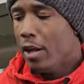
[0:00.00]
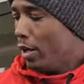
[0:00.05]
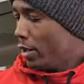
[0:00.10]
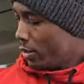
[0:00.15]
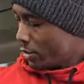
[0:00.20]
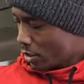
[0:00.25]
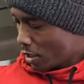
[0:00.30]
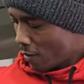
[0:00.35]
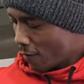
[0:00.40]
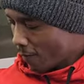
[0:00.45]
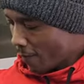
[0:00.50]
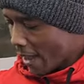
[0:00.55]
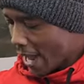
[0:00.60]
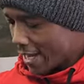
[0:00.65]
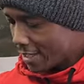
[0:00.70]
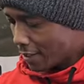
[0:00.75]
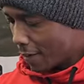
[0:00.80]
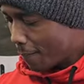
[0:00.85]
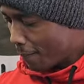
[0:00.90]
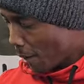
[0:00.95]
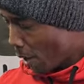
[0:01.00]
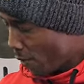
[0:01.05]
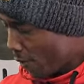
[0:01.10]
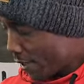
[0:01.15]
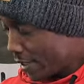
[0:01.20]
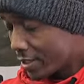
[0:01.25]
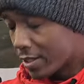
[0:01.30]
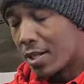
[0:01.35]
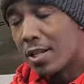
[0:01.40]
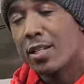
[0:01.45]
So as a
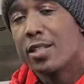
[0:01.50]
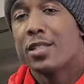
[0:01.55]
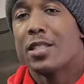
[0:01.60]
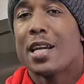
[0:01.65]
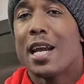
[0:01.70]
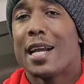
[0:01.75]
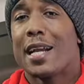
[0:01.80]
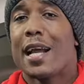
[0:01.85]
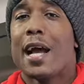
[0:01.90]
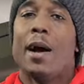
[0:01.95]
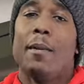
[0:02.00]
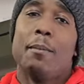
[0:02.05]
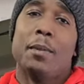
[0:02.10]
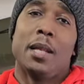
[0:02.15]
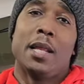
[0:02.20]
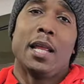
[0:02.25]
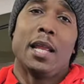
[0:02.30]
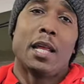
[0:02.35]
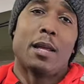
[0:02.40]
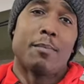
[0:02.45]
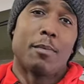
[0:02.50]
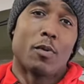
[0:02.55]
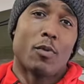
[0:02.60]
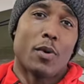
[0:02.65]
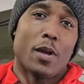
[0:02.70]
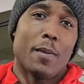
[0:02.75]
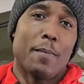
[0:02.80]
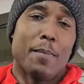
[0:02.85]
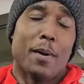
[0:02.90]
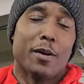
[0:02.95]
bonus, check out Millennium
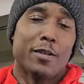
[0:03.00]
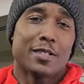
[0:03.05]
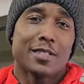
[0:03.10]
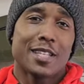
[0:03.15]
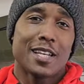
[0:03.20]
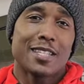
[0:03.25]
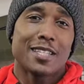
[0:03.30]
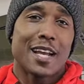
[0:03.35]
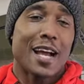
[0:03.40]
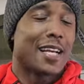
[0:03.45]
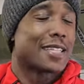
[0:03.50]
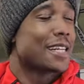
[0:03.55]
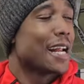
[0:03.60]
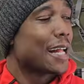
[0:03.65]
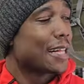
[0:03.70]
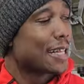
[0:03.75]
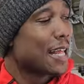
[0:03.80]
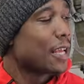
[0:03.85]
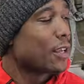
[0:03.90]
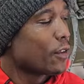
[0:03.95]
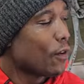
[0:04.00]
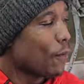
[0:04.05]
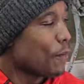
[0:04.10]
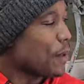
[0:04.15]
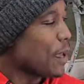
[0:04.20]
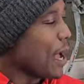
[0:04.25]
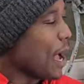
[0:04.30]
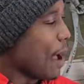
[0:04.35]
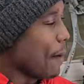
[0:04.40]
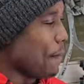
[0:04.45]
Marine both these guys, and I think you'll be
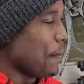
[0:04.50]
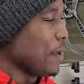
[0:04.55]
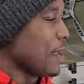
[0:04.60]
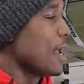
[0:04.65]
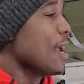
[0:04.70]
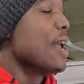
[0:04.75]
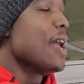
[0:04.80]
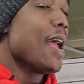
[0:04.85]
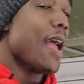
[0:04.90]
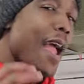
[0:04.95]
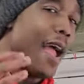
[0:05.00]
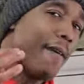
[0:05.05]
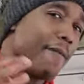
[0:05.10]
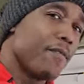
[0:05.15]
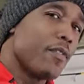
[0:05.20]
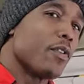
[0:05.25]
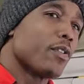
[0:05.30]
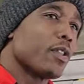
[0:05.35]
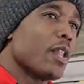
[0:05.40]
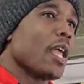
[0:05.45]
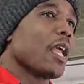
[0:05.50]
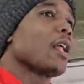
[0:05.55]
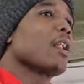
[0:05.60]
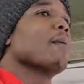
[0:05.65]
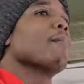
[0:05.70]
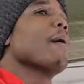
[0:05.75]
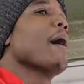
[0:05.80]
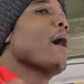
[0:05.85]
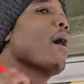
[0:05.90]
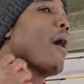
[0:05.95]
happy if you're thinking
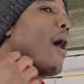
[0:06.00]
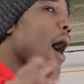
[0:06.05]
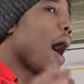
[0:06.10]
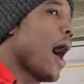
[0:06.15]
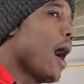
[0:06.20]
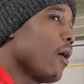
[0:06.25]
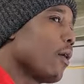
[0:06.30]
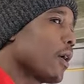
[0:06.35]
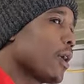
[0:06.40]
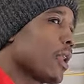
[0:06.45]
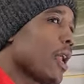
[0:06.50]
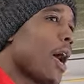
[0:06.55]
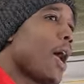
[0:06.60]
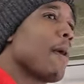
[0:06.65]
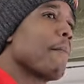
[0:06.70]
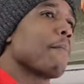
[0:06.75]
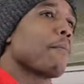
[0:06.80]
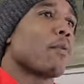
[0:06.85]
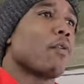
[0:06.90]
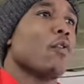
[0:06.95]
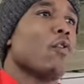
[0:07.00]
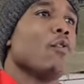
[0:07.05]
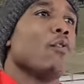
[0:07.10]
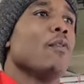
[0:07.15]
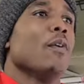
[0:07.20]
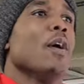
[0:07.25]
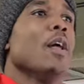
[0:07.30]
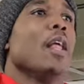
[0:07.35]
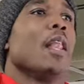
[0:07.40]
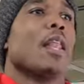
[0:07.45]
about how can I improve
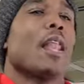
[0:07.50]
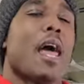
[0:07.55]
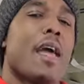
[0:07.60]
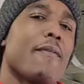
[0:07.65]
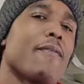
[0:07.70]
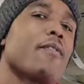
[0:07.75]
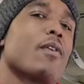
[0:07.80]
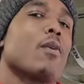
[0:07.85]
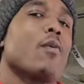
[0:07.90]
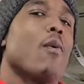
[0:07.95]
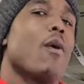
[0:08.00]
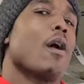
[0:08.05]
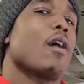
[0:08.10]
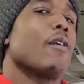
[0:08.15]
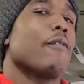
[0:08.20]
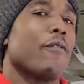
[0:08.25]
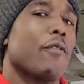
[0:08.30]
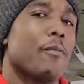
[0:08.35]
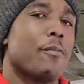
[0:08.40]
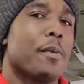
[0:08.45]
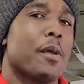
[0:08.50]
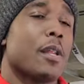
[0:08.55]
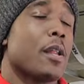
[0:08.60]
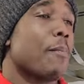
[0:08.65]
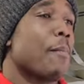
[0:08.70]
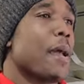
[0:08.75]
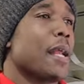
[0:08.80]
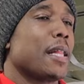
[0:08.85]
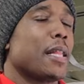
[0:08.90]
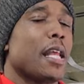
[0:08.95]
life on the water for me to
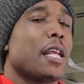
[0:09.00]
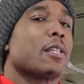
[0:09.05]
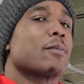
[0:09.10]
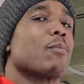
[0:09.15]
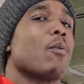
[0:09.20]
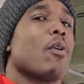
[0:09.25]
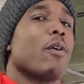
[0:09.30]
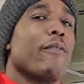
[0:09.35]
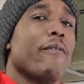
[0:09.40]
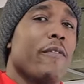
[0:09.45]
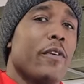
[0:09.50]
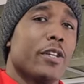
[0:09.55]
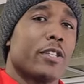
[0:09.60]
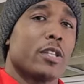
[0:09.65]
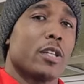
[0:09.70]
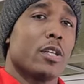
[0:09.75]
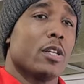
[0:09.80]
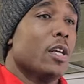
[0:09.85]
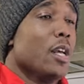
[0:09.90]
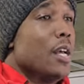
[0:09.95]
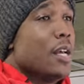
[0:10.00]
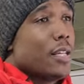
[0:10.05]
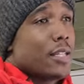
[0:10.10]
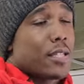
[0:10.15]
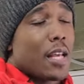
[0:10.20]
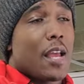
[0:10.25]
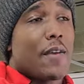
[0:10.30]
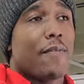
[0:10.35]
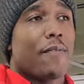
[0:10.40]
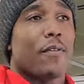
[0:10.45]
make things more efficient,
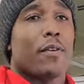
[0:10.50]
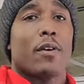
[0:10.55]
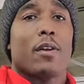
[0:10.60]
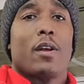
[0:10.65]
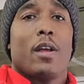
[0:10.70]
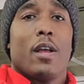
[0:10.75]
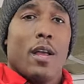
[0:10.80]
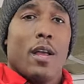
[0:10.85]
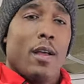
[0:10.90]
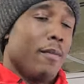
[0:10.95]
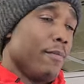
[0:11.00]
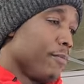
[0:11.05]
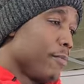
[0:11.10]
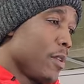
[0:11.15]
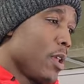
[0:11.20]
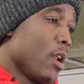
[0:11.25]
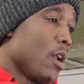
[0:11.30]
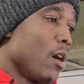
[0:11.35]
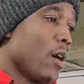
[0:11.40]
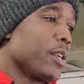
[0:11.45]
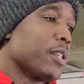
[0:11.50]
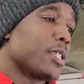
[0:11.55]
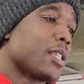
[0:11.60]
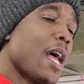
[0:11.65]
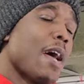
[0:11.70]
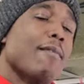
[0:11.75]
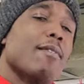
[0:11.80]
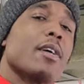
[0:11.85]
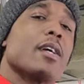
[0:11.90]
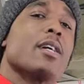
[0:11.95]
safer, you know, and just
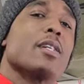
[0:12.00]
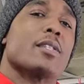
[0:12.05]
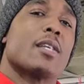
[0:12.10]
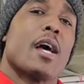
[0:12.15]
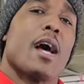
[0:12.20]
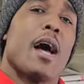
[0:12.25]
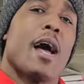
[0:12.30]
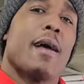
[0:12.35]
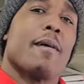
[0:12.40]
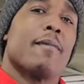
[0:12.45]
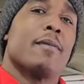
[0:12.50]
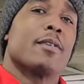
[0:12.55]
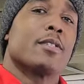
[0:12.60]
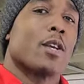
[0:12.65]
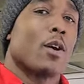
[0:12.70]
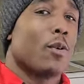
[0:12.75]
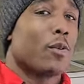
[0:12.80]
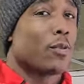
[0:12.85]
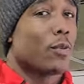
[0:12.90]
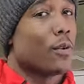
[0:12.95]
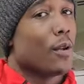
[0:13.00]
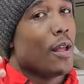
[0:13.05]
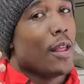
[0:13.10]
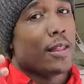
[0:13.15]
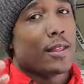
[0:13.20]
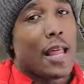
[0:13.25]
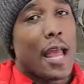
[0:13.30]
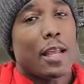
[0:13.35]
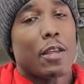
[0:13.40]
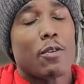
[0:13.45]
have a good time. So
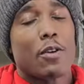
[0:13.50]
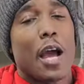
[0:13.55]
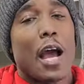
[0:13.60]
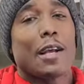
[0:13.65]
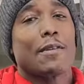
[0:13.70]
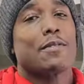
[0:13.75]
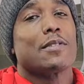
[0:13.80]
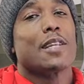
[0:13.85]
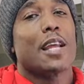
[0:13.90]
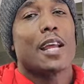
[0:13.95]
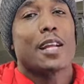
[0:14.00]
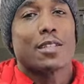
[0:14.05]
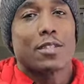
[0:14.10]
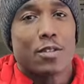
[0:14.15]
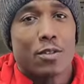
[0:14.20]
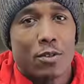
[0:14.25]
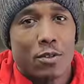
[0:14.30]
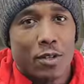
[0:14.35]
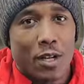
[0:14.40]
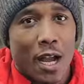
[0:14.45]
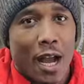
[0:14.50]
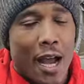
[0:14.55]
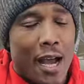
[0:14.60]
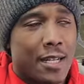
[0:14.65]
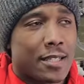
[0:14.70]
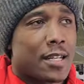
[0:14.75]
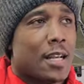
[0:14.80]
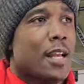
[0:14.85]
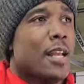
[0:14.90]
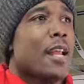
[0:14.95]
thank you guys for staying tuned, guys.